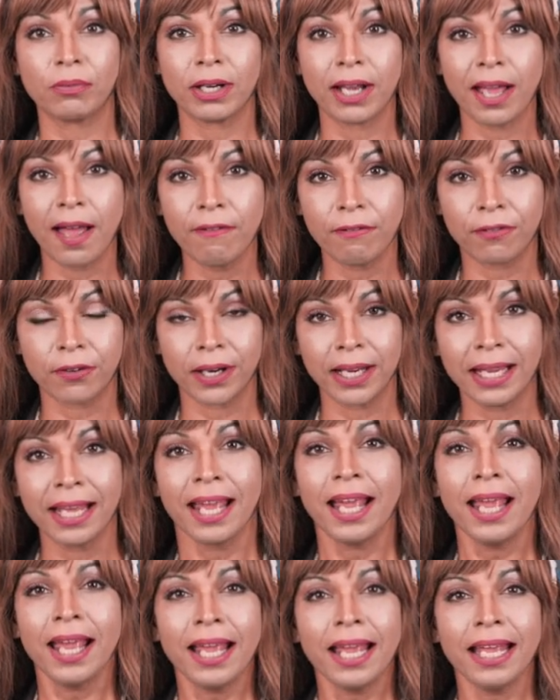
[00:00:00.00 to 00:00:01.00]
recovering
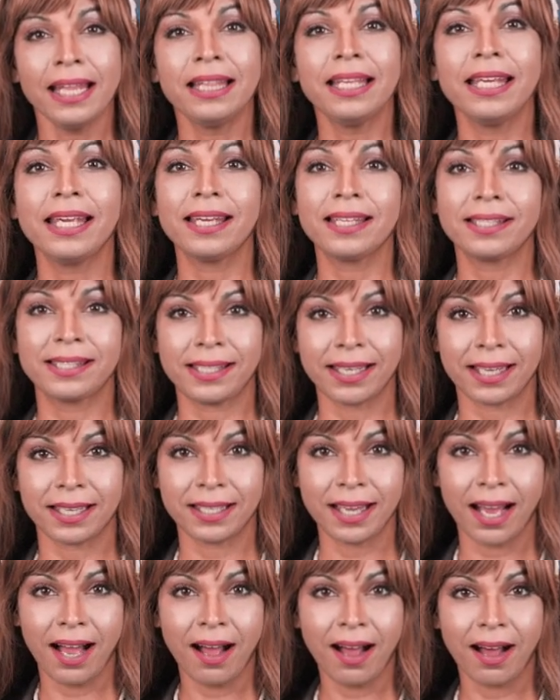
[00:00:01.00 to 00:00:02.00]
in the year's
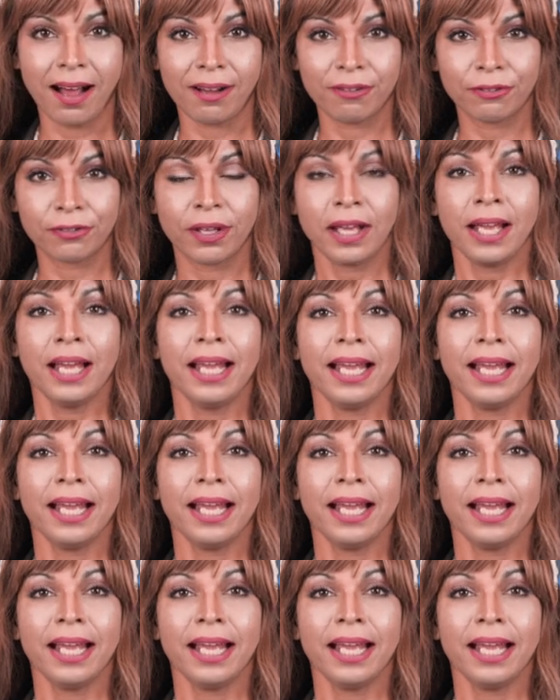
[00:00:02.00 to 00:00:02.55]
second half.